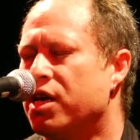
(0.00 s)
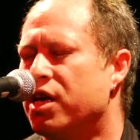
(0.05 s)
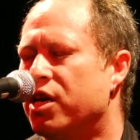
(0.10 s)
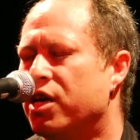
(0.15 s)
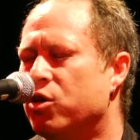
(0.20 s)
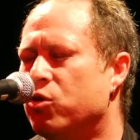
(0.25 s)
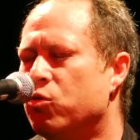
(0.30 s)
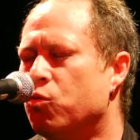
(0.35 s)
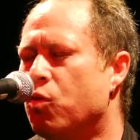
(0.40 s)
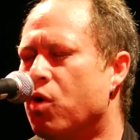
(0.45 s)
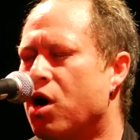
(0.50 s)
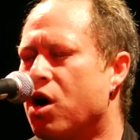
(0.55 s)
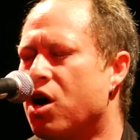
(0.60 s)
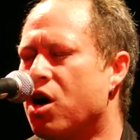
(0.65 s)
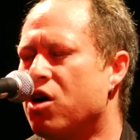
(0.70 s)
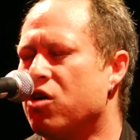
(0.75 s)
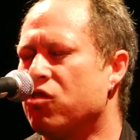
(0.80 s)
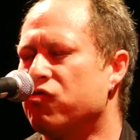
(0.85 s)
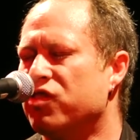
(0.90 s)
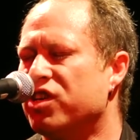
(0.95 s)
in
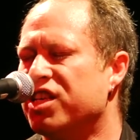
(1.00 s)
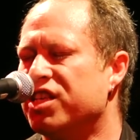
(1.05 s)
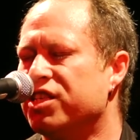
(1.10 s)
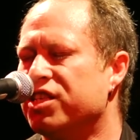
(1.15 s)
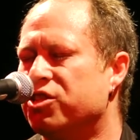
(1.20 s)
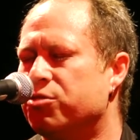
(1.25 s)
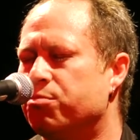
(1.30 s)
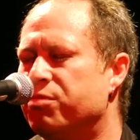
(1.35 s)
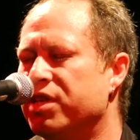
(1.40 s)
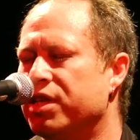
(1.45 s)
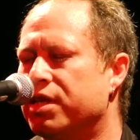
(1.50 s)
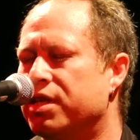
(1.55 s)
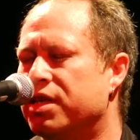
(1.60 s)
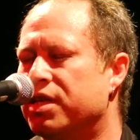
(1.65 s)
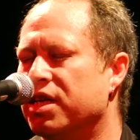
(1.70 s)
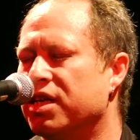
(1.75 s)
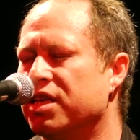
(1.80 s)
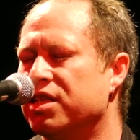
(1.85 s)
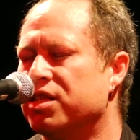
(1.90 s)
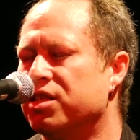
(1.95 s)
Juarez
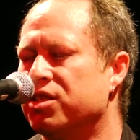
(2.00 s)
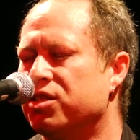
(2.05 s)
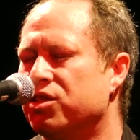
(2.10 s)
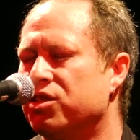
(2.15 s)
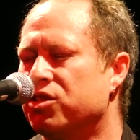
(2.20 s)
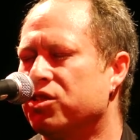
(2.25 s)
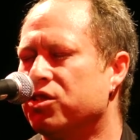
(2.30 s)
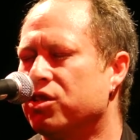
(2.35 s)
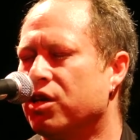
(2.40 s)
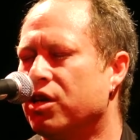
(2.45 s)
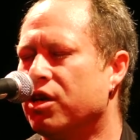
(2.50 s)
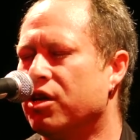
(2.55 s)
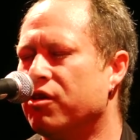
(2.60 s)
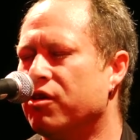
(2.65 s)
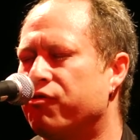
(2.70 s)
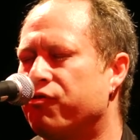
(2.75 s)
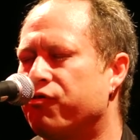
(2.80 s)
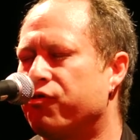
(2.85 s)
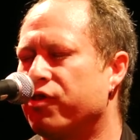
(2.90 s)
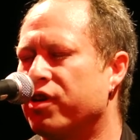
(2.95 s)
because
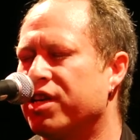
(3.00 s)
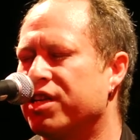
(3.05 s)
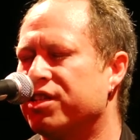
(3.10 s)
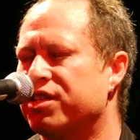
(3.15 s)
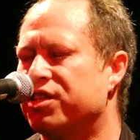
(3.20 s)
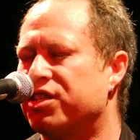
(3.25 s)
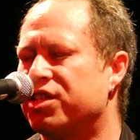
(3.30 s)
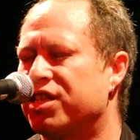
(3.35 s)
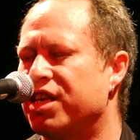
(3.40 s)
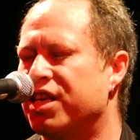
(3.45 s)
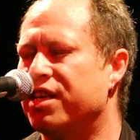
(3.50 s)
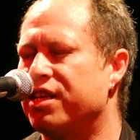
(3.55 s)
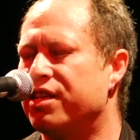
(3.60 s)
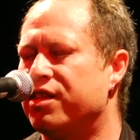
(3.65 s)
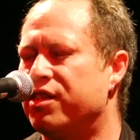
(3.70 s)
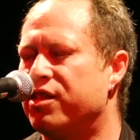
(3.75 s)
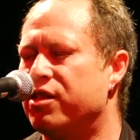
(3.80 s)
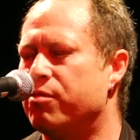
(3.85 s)
a friend said